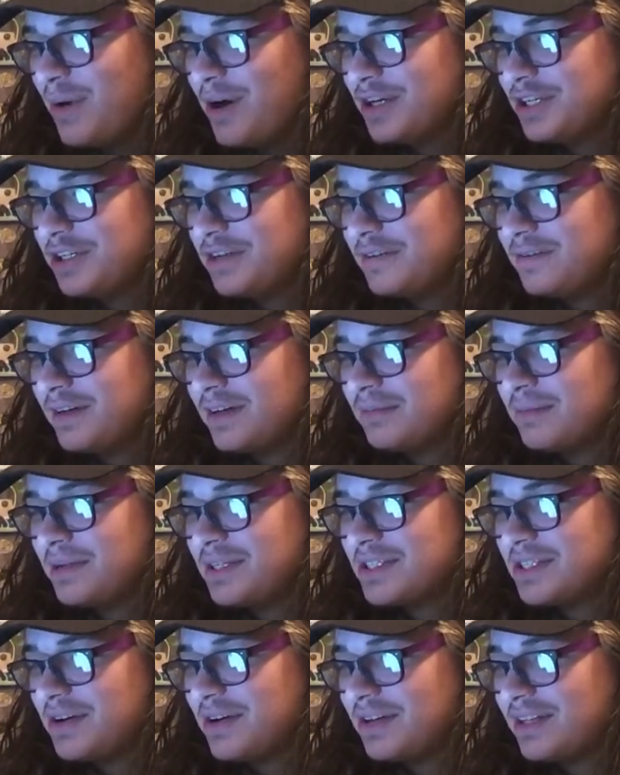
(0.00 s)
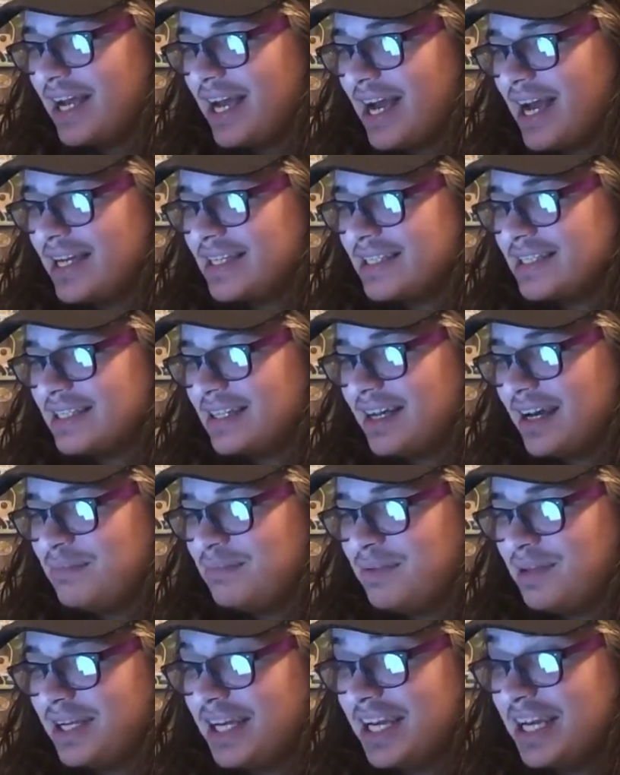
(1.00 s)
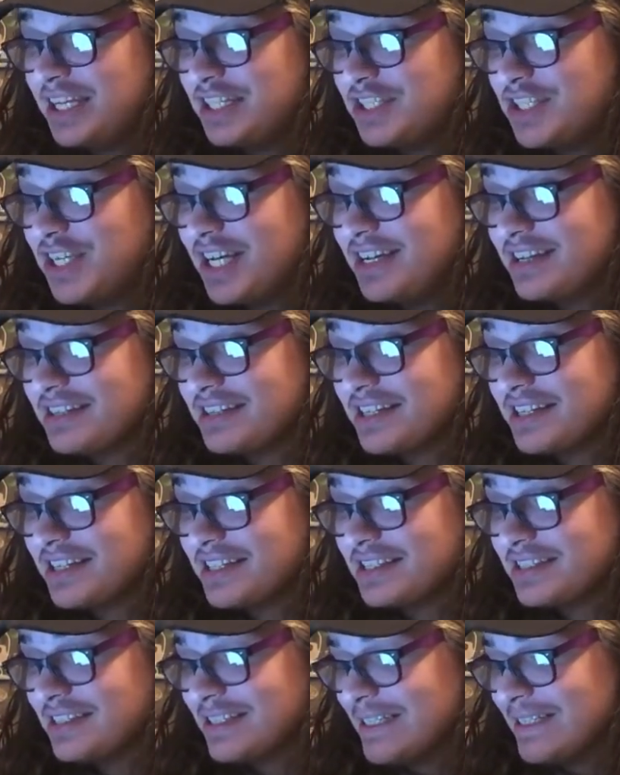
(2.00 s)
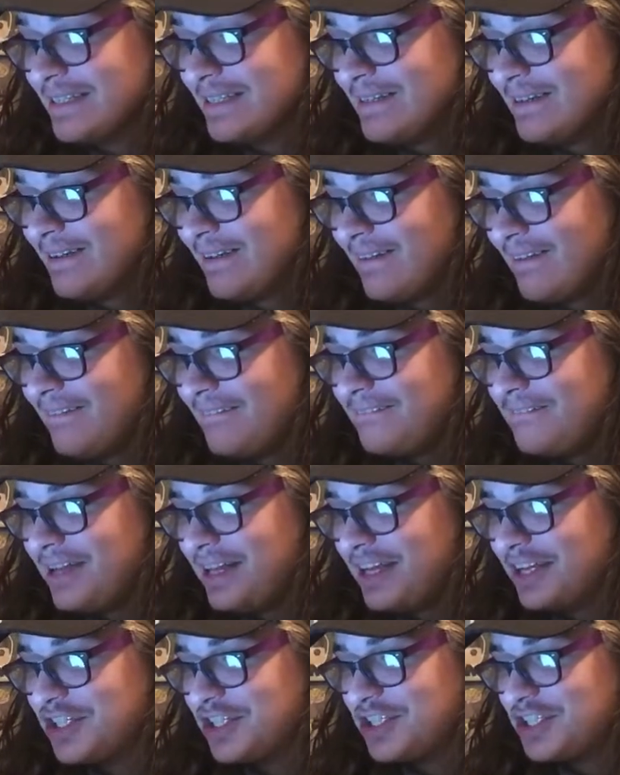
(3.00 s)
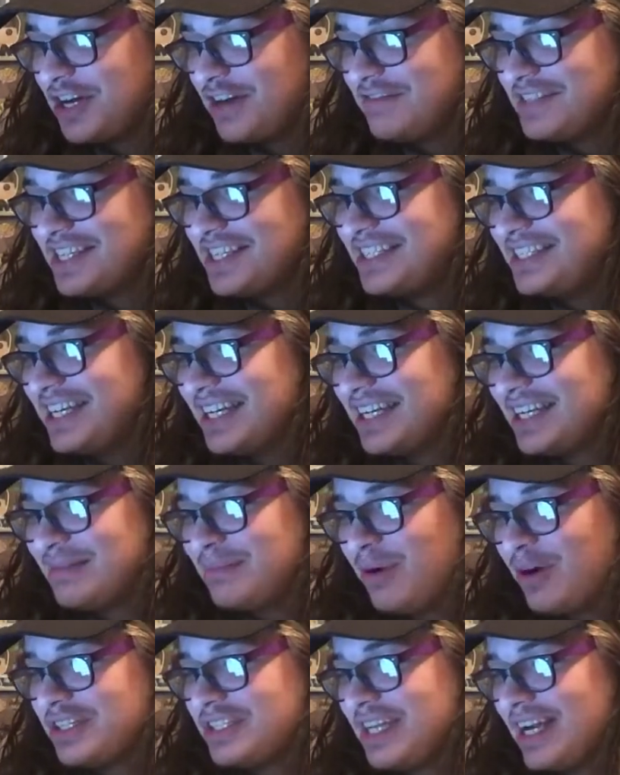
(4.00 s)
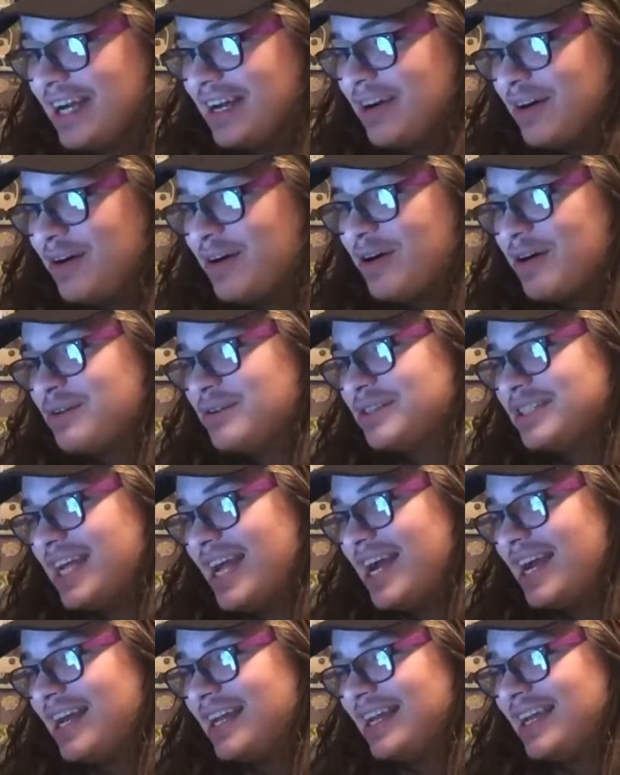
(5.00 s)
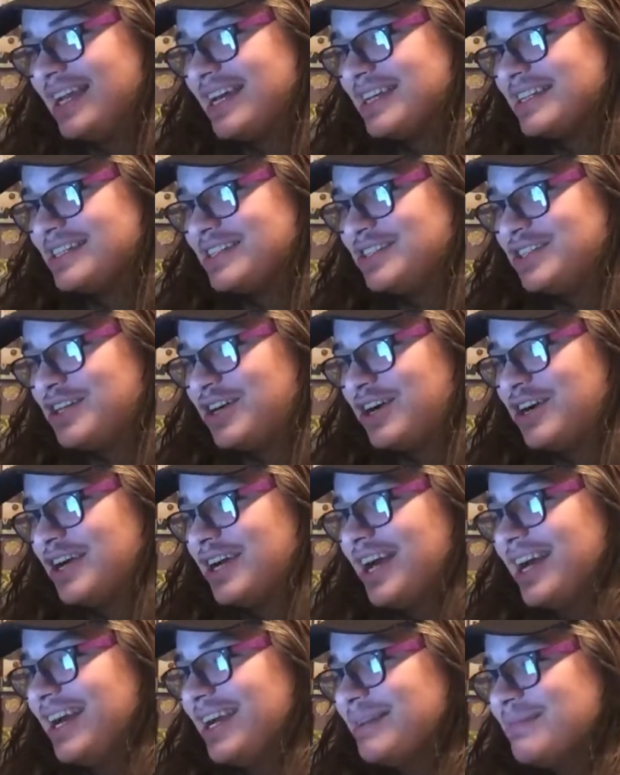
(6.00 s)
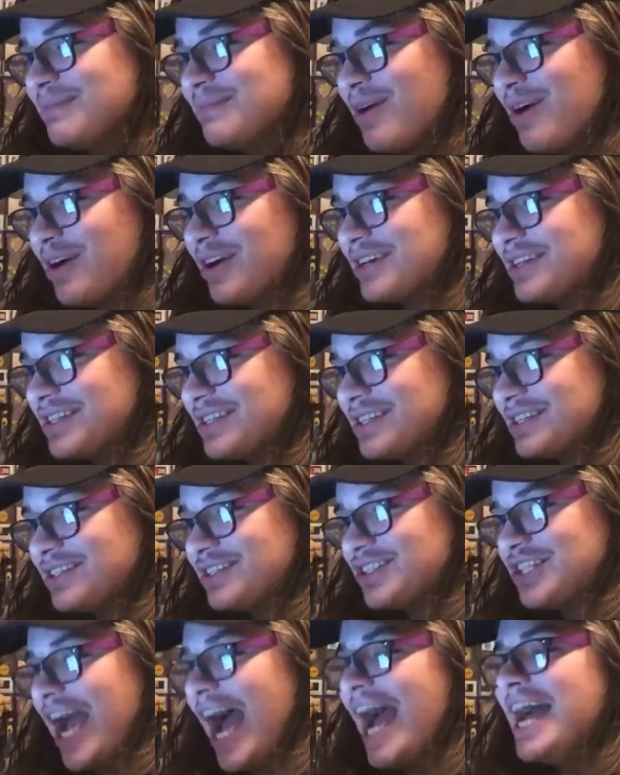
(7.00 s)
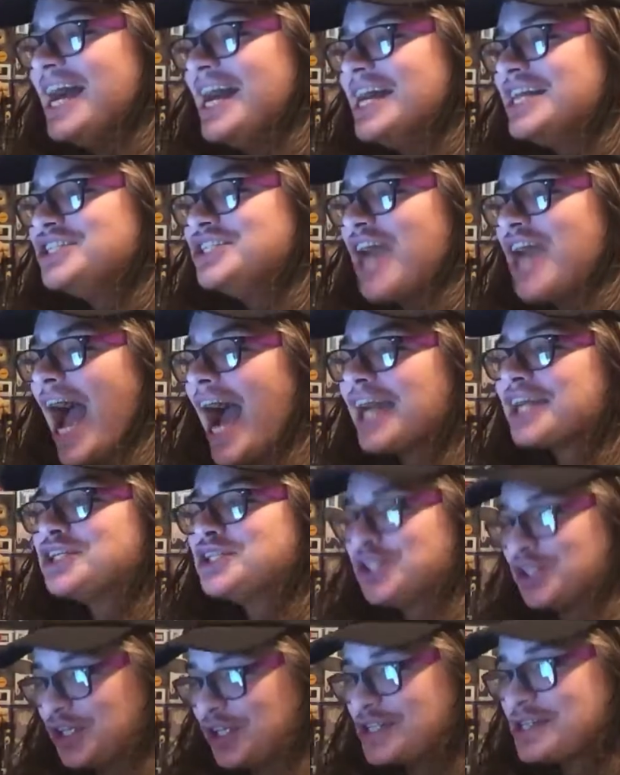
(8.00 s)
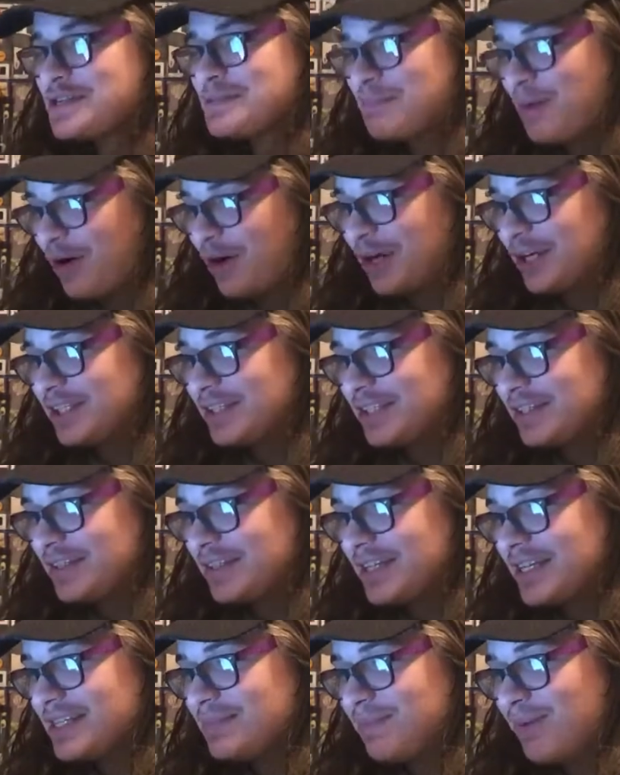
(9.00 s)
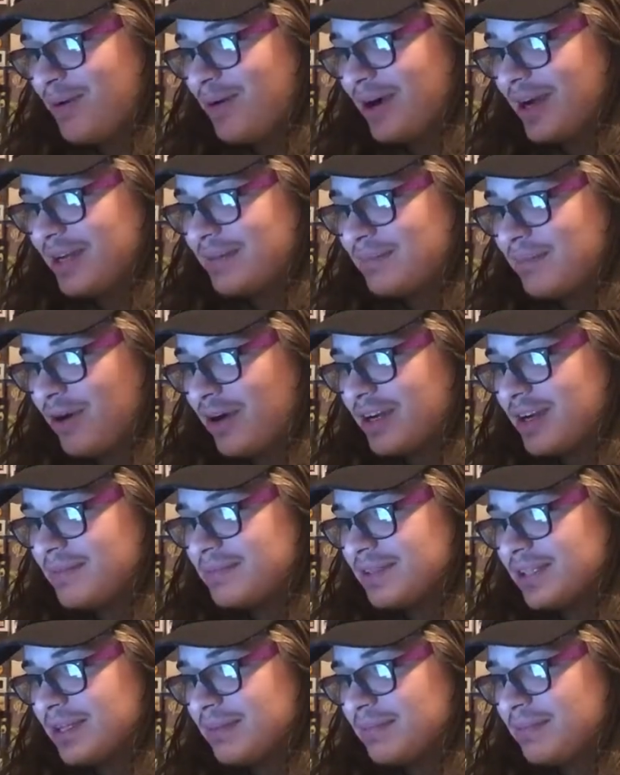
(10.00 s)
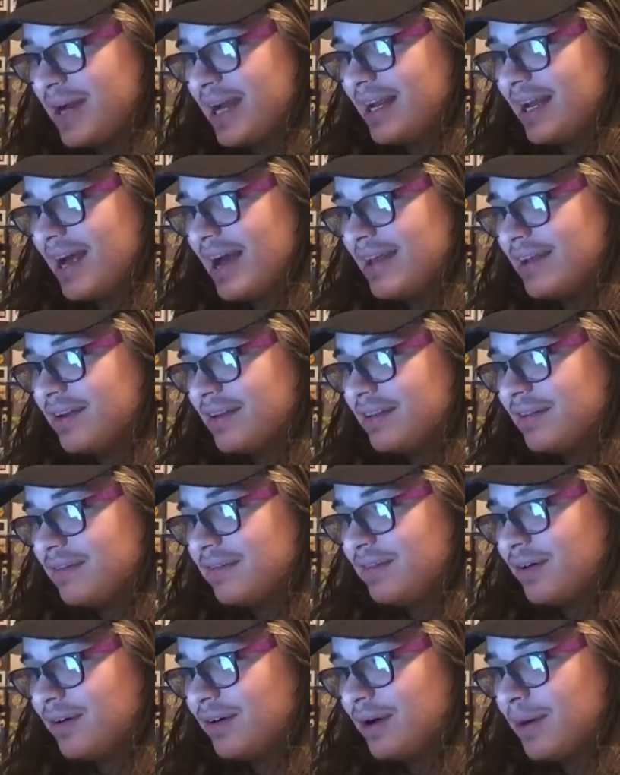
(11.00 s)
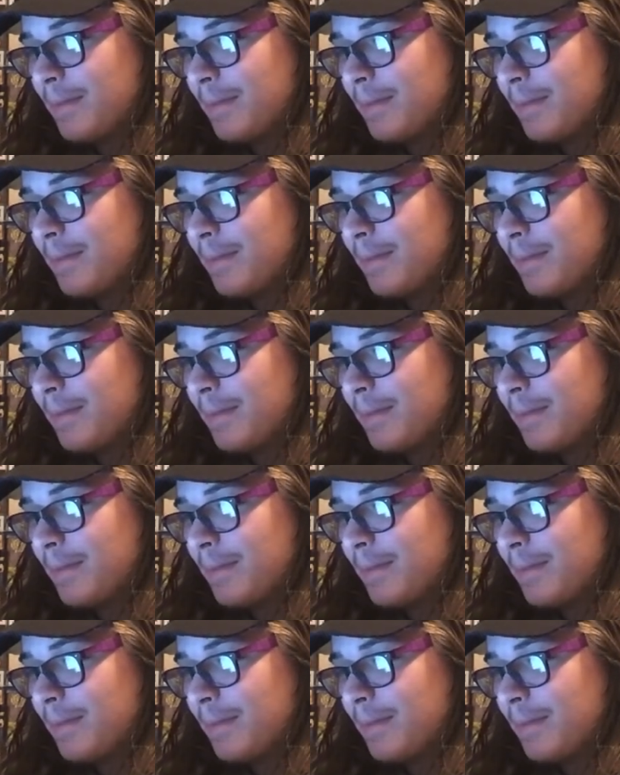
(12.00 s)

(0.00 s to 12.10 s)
fuck me so on the ass till I bleed. Jesus. Felix shoves his stick in Mark's side hole. Oh, Daddy, yes. Jack jerks Mark to his point. Mark comes on the bed and on the floor.